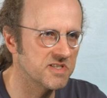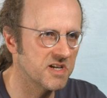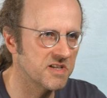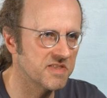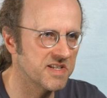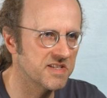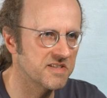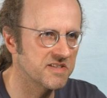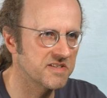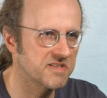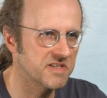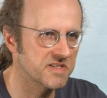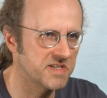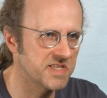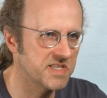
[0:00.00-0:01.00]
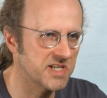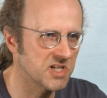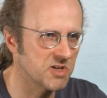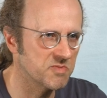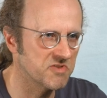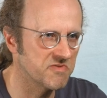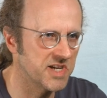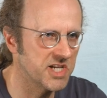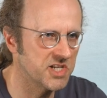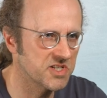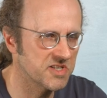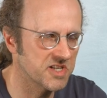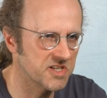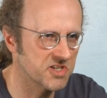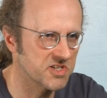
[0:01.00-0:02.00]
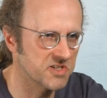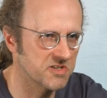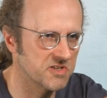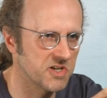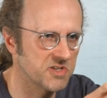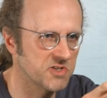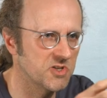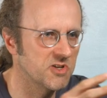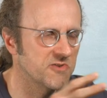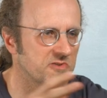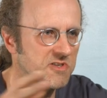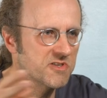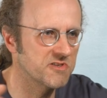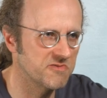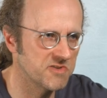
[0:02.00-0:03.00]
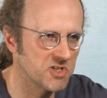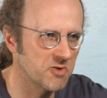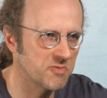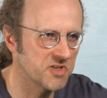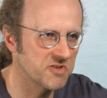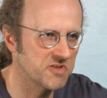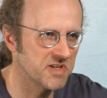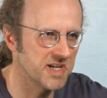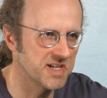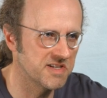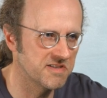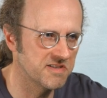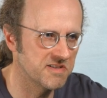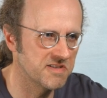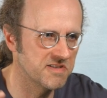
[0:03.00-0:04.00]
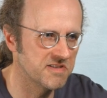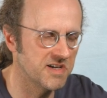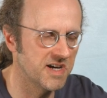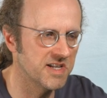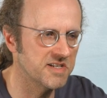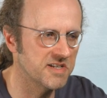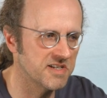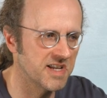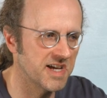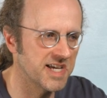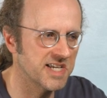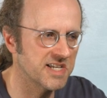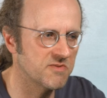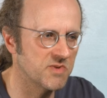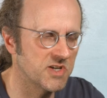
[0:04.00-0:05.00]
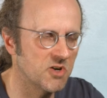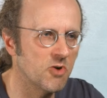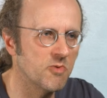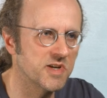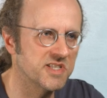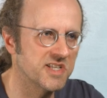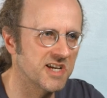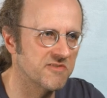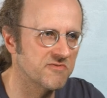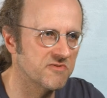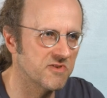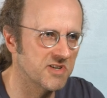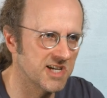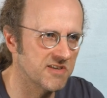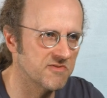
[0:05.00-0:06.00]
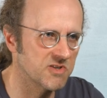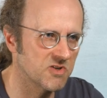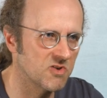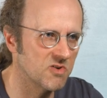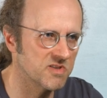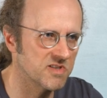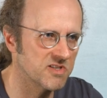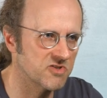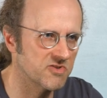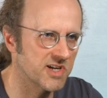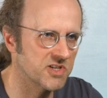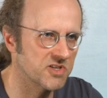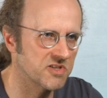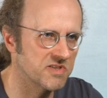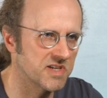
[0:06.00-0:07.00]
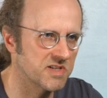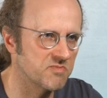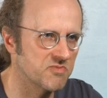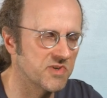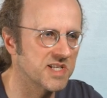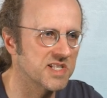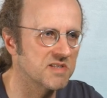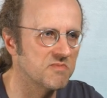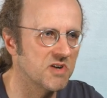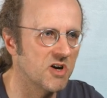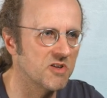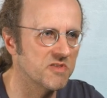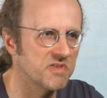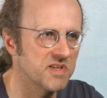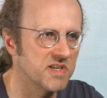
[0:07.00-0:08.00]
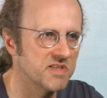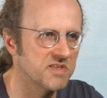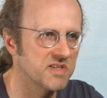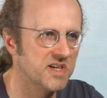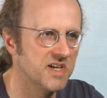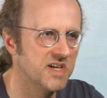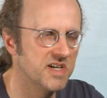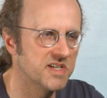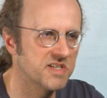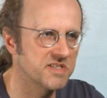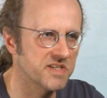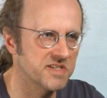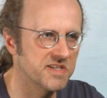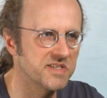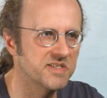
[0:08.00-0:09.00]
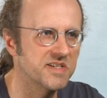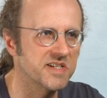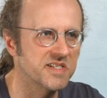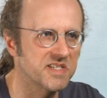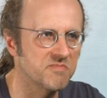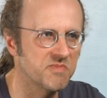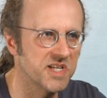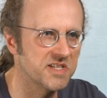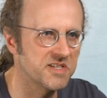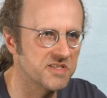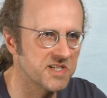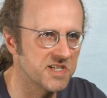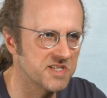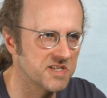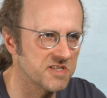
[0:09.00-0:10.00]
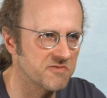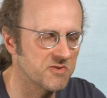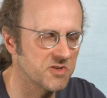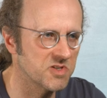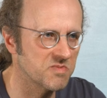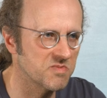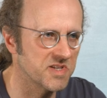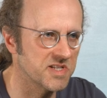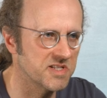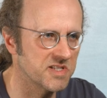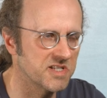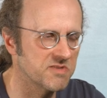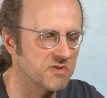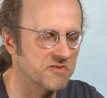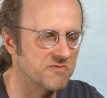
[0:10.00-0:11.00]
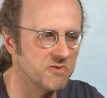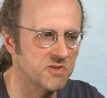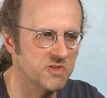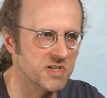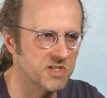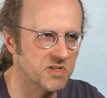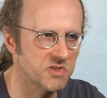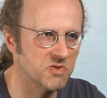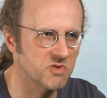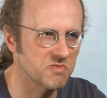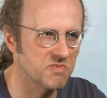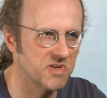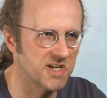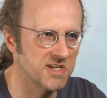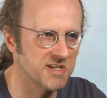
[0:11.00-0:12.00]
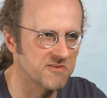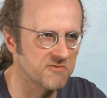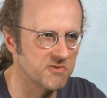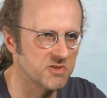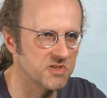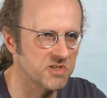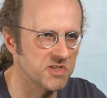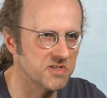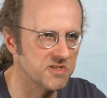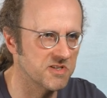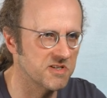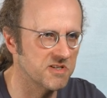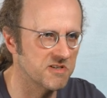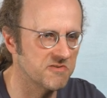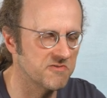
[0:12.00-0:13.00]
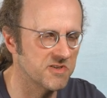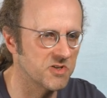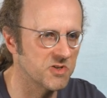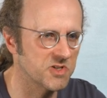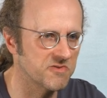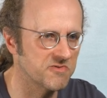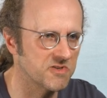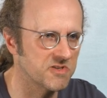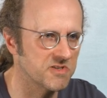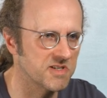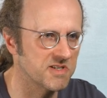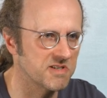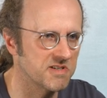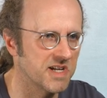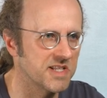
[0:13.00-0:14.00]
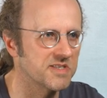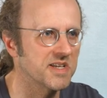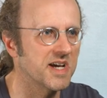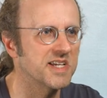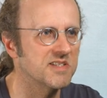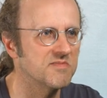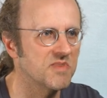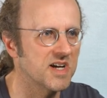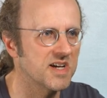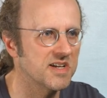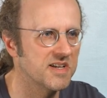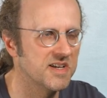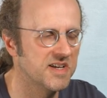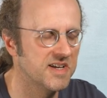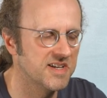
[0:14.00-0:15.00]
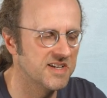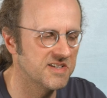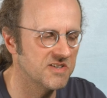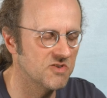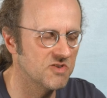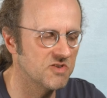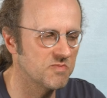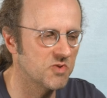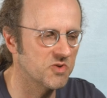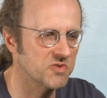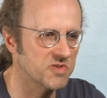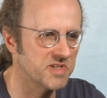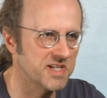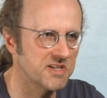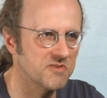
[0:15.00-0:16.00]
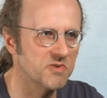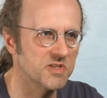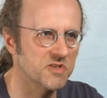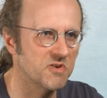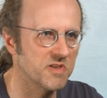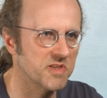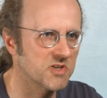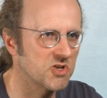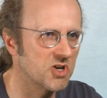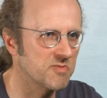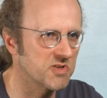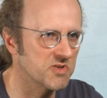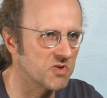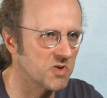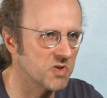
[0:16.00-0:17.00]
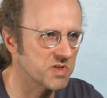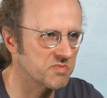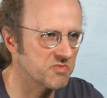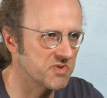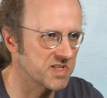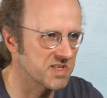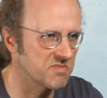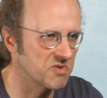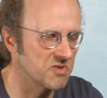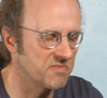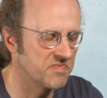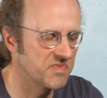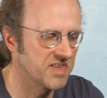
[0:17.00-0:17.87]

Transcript: out that statistical observations are just a surface phenomenon, and underlying, we always have to have a causal structure that brings about these statistical dependencies in the first place. This was first understood by a physicist and philosopher, Hans Reichenbach, who postulated what's called the common cause principle.